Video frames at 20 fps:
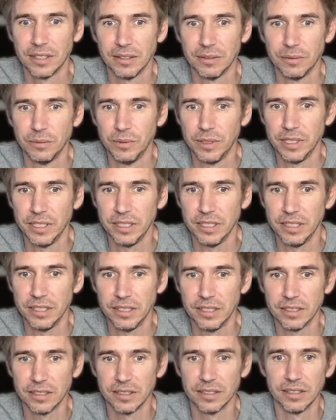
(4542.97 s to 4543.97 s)
We
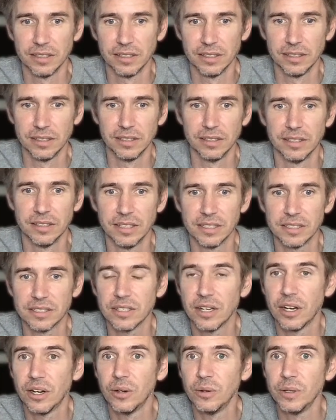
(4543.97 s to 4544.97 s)
need this
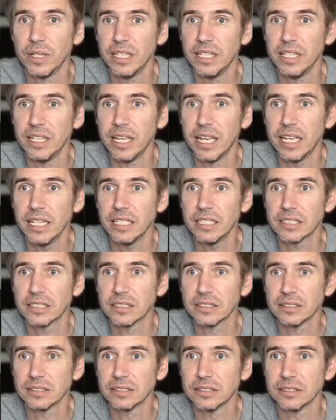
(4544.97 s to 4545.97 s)
OE8
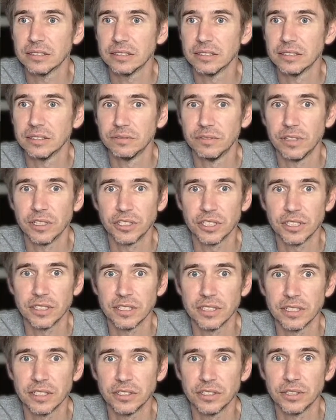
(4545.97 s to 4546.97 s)
function
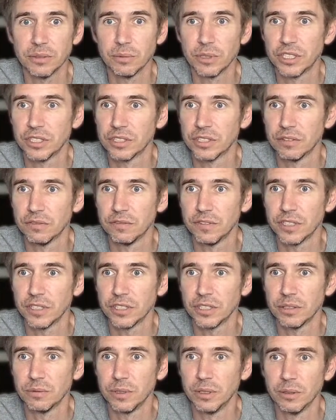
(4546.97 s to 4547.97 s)
signature, which is the
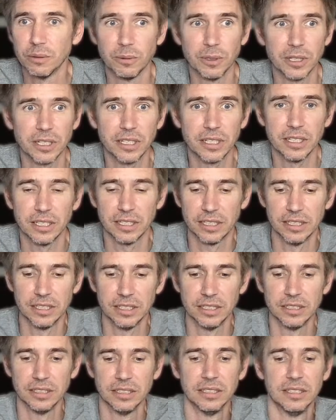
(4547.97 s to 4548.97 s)
function we were working on